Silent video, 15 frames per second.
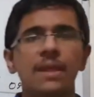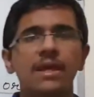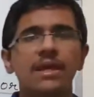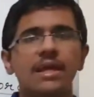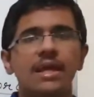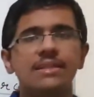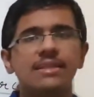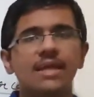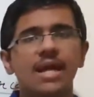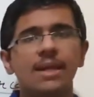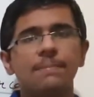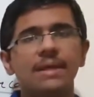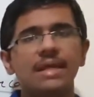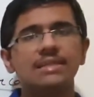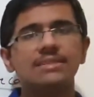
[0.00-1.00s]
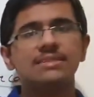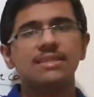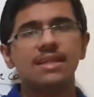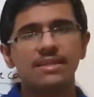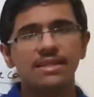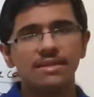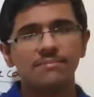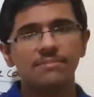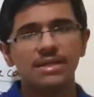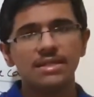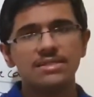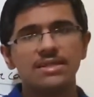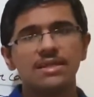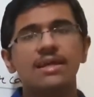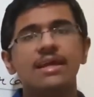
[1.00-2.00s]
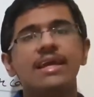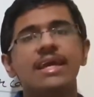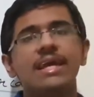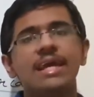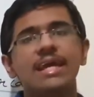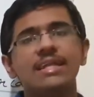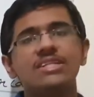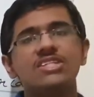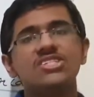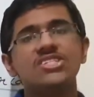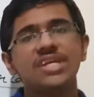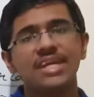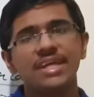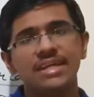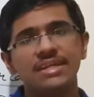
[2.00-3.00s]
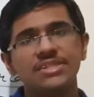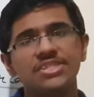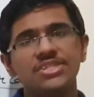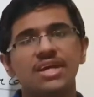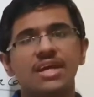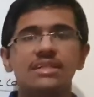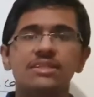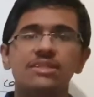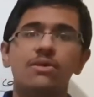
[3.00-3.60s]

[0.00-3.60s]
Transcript: Enthalpy is nothing but heat change at